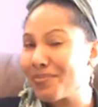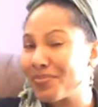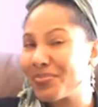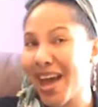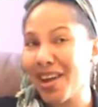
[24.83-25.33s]

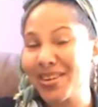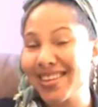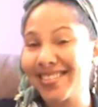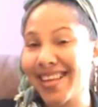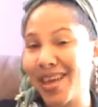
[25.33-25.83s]
don't want
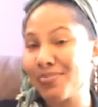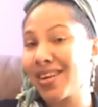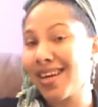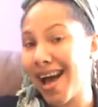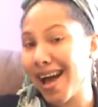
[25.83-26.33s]
to say it,
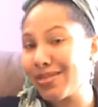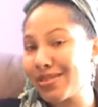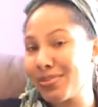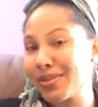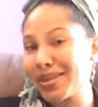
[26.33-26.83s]
but I
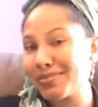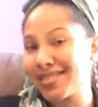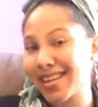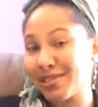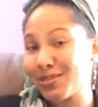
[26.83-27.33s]
was pretty
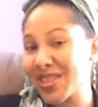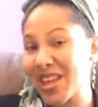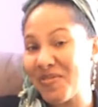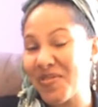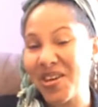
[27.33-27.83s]
obsessed with
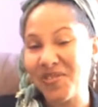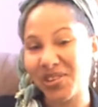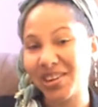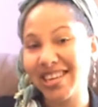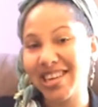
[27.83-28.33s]
them
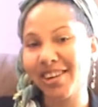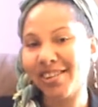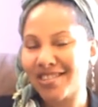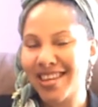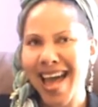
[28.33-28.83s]
for
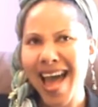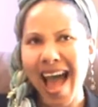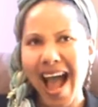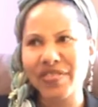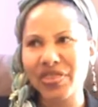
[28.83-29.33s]
years.
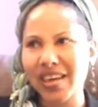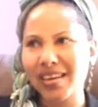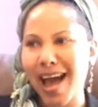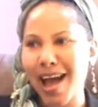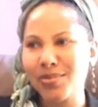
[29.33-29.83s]
I
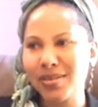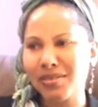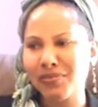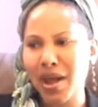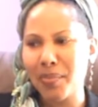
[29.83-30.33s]
think I was
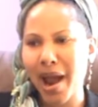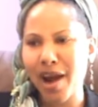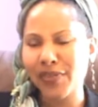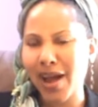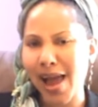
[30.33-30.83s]
a
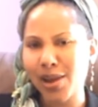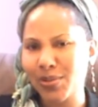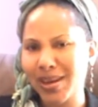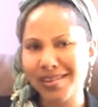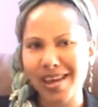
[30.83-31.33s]
vampire for
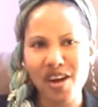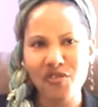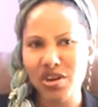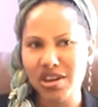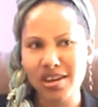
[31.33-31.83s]
Halloween
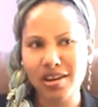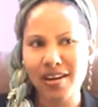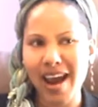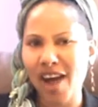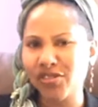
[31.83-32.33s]
every
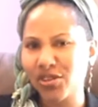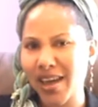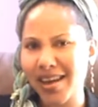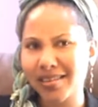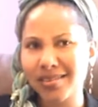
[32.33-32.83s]
year after
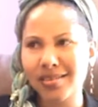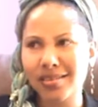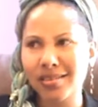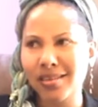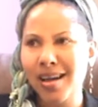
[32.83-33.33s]
that
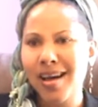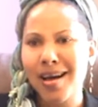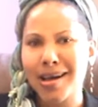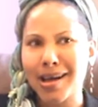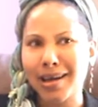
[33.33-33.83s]
until
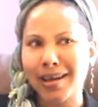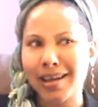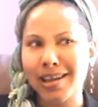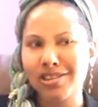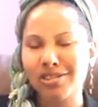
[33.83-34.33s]

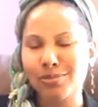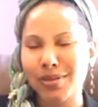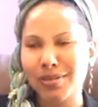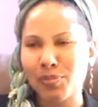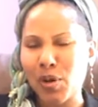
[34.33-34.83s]
it just
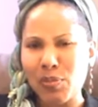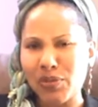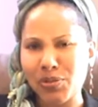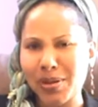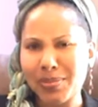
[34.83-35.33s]
wasn't
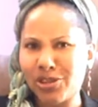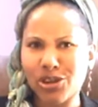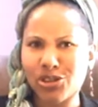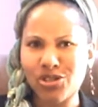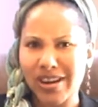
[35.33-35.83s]
appropriate for me to be
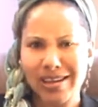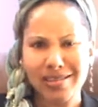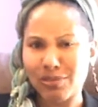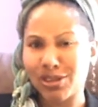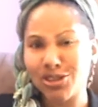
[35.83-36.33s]
trick-or-treating because
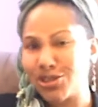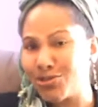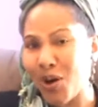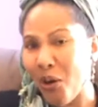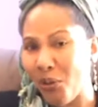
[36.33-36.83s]
I was
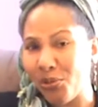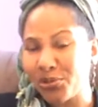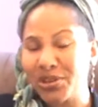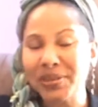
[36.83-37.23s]
too old.